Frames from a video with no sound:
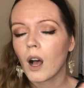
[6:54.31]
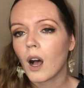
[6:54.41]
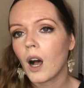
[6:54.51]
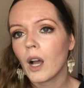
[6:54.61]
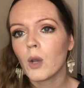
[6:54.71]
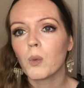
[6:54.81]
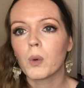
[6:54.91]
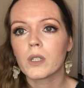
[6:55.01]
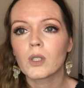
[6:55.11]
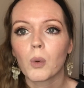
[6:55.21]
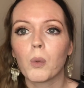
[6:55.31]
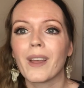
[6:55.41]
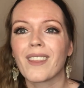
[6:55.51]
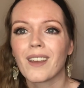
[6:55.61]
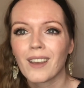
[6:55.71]
I was
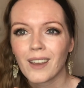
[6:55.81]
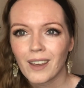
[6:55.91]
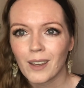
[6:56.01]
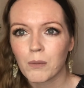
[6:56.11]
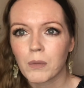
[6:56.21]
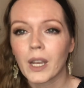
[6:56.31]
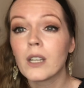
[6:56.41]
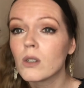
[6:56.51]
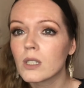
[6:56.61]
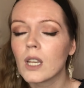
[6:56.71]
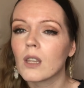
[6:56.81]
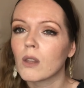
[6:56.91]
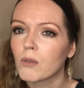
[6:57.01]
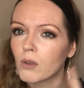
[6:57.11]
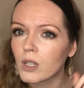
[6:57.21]
with him. Can you see the
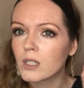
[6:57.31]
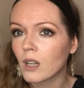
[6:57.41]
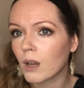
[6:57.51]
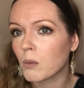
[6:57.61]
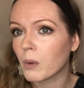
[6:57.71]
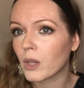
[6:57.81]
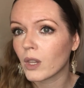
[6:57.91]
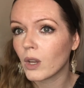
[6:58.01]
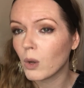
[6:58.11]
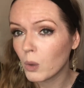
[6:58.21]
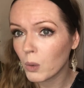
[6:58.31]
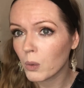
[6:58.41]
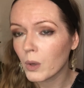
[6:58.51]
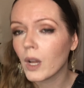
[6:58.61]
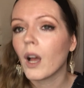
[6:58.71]
first time with
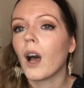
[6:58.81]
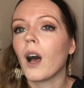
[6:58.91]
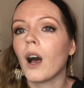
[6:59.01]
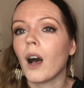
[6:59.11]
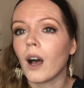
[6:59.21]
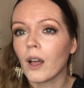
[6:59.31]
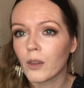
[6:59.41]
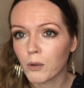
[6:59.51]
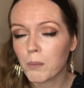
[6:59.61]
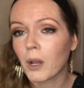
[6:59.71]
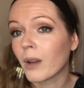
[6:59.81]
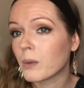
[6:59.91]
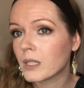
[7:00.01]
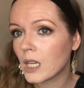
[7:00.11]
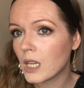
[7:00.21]
who, the reply
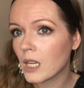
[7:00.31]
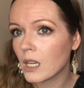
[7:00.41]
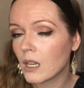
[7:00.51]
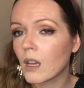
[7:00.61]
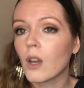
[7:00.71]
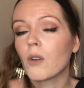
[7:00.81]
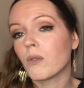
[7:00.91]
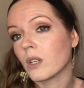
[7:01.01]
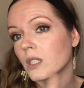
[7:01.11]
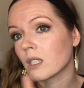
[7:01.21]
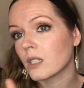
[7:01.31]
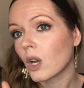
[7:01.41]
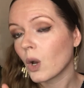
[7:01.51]
was he, versus